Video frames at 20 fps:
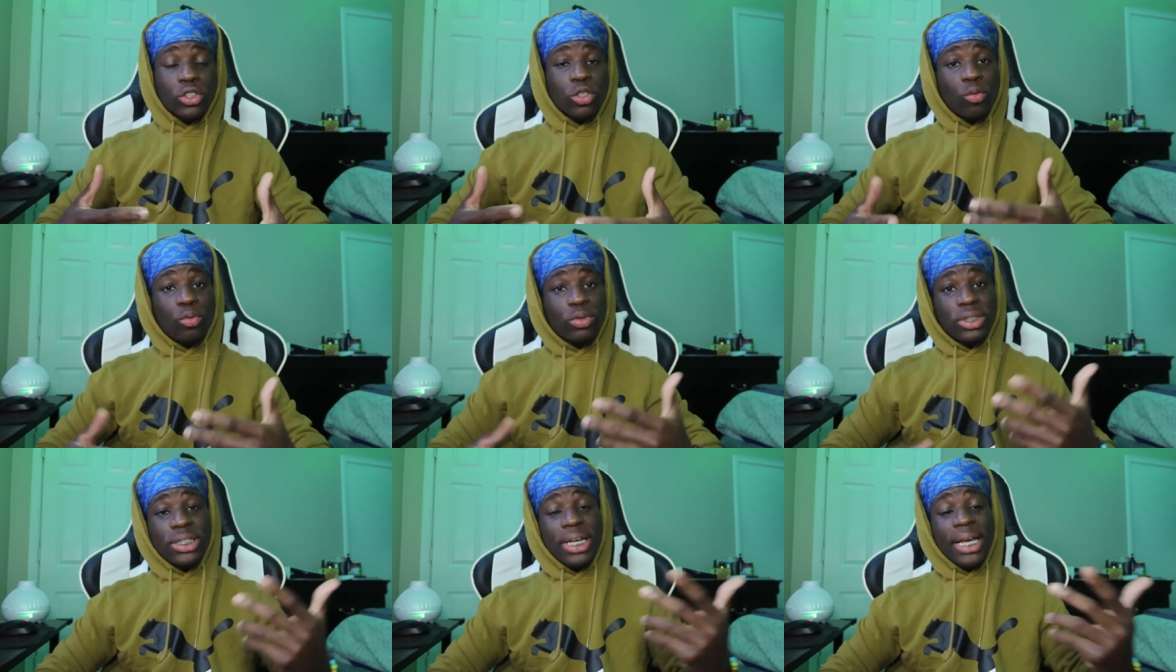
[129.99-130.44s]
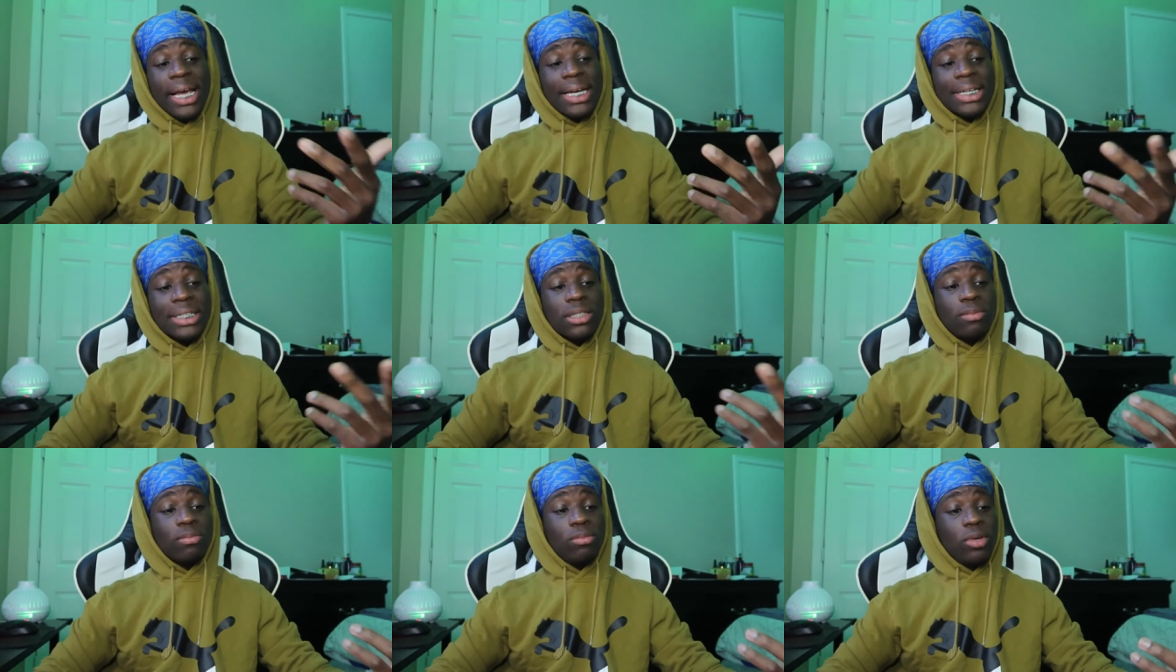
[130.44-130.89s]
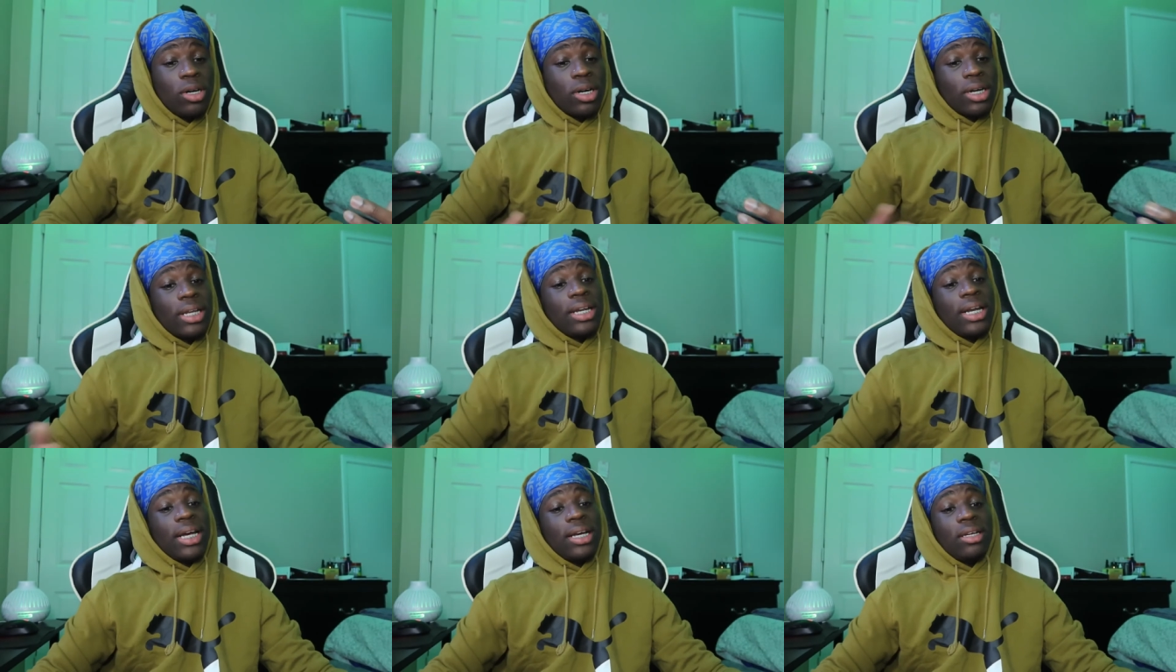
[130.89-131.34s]
So when she asked her mom,
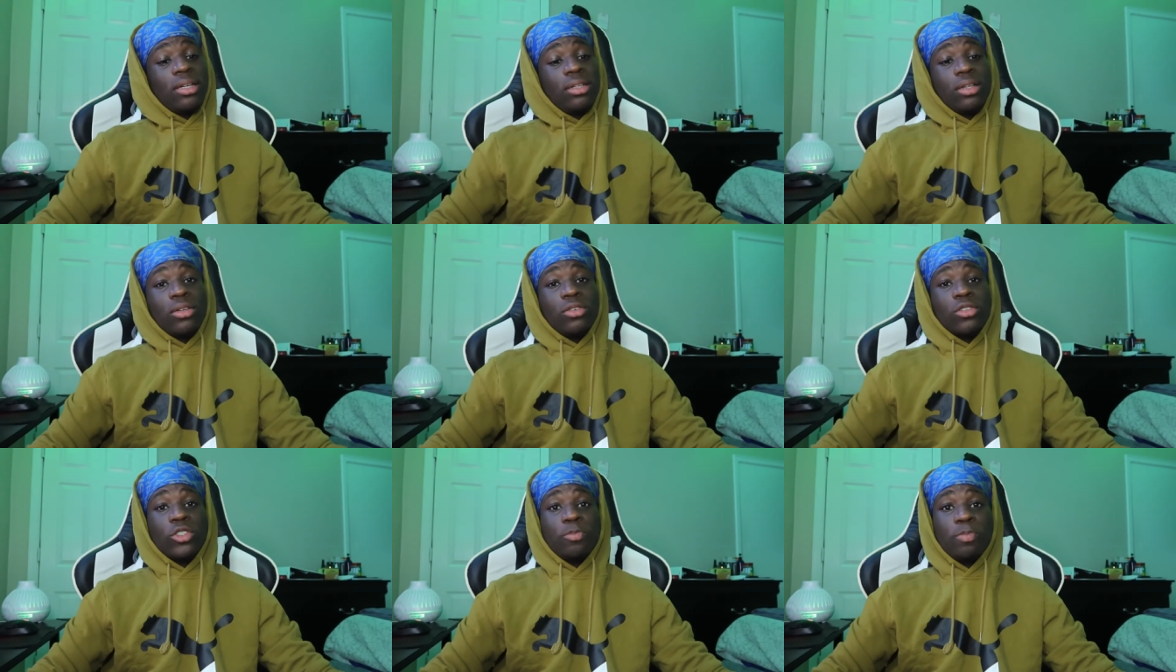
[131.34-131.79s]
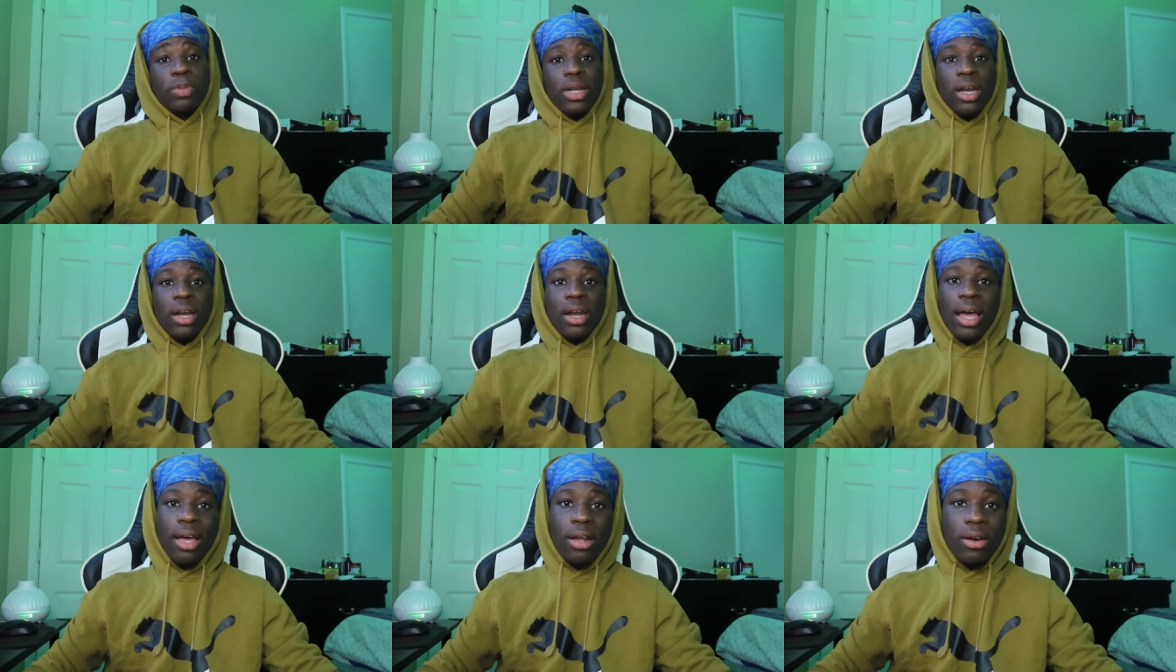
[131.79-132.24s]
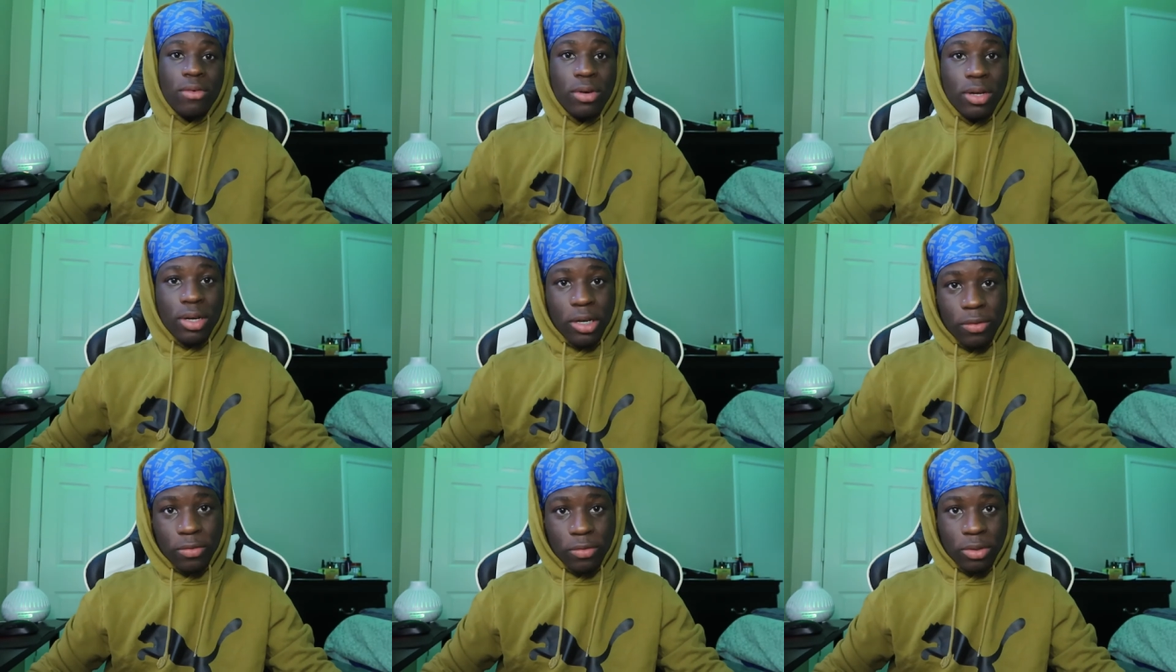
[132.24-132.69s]
can I, you know, spend a night or
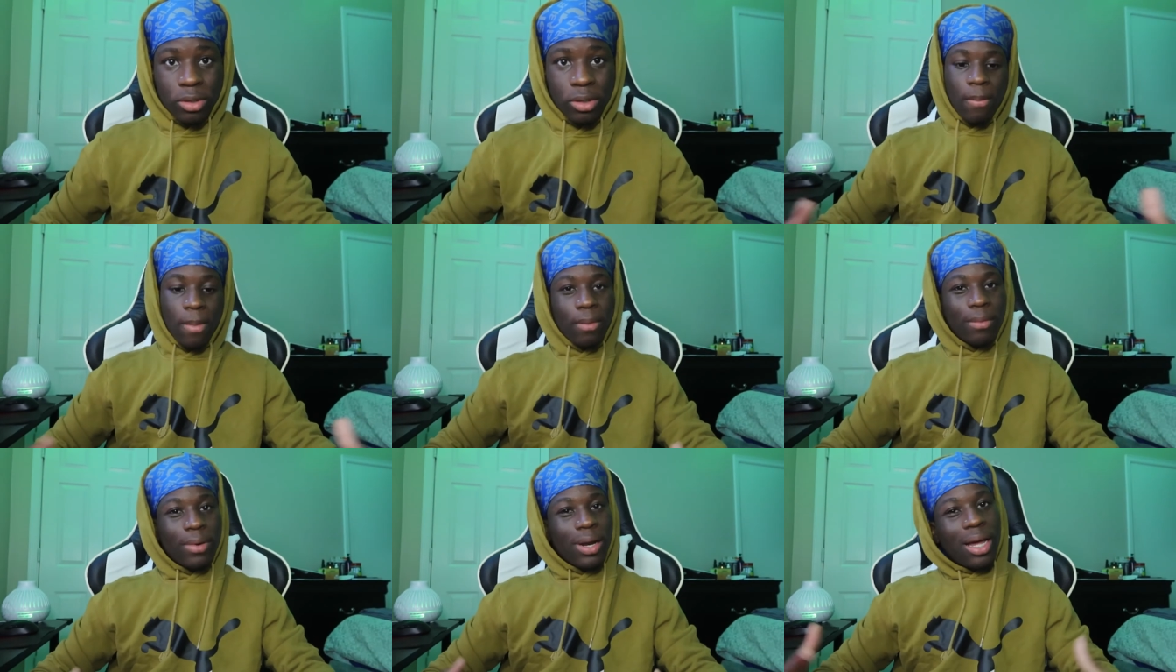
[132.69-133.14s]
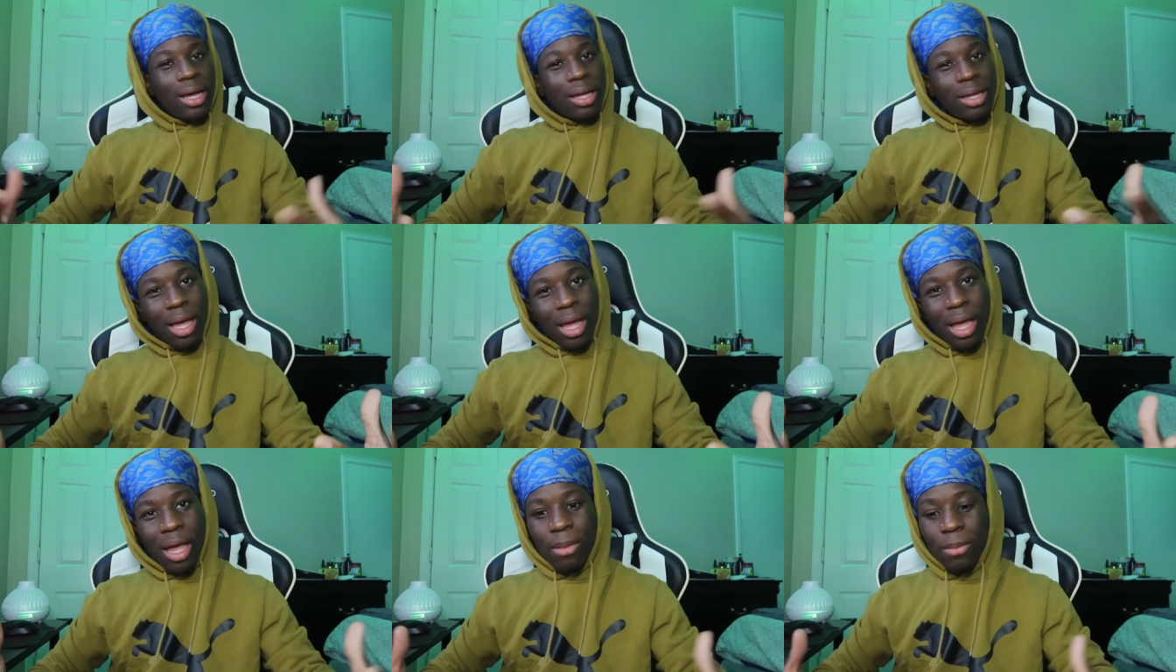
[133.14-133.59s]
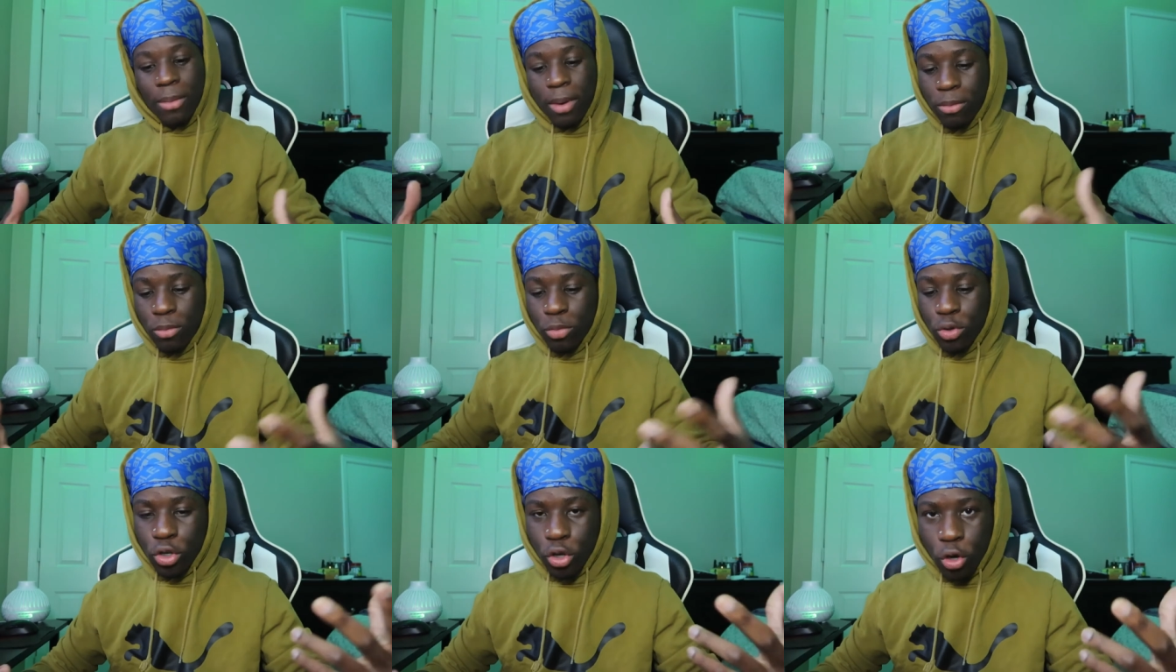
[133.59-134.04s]
whatever, mom was like, yeah,
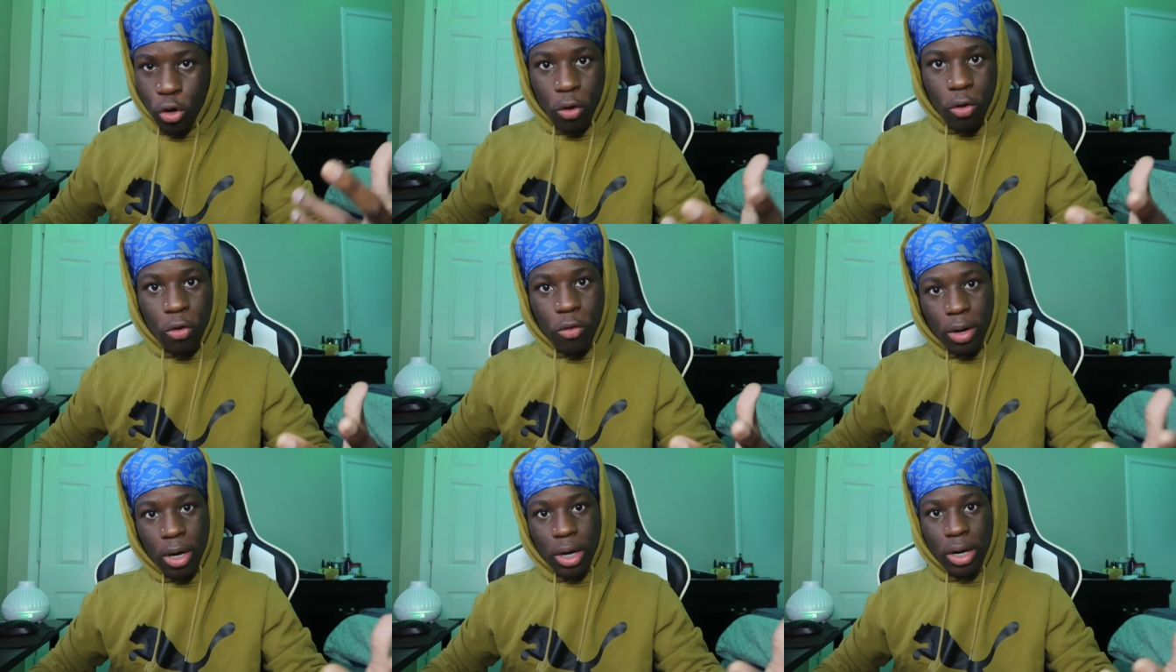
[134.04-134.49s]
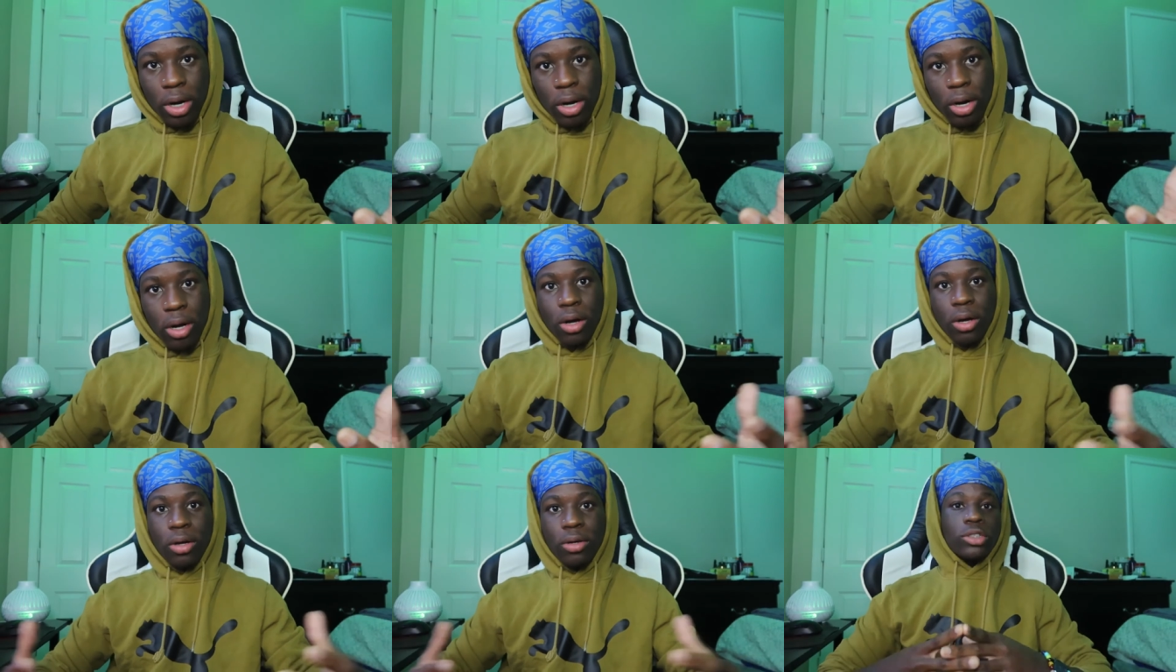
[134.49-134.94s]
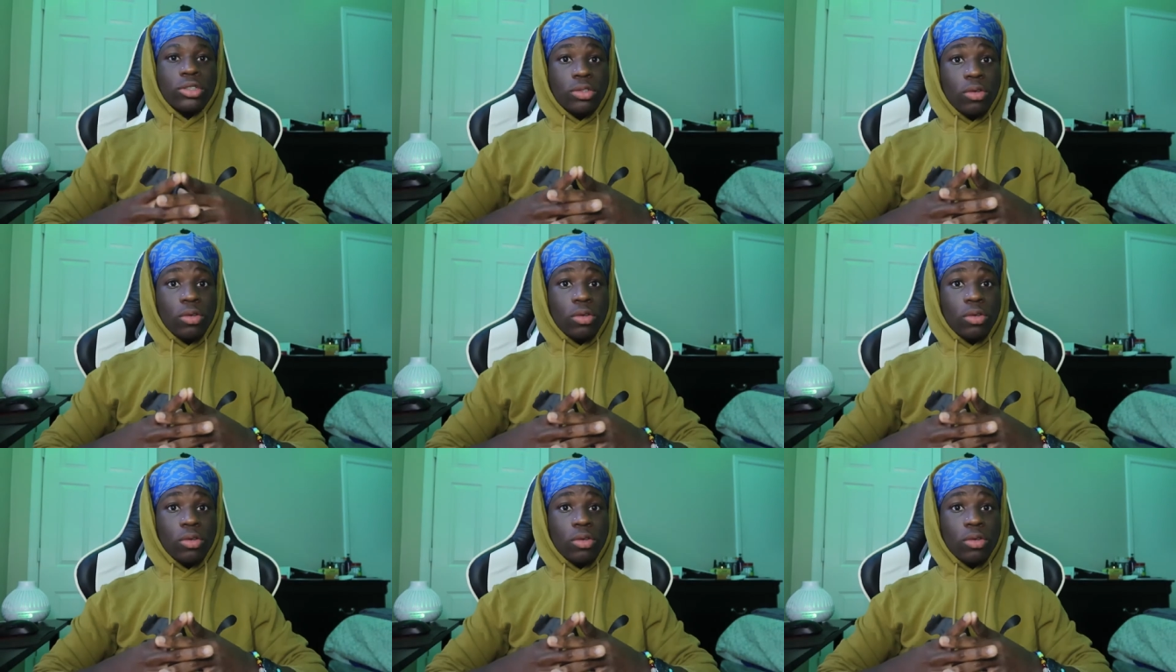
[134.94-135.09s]
mom was cool with it and all.